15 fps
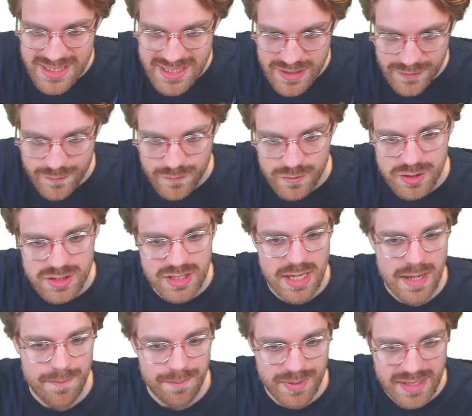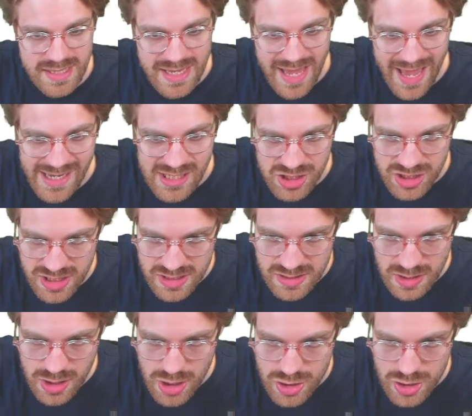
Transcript: different pHs.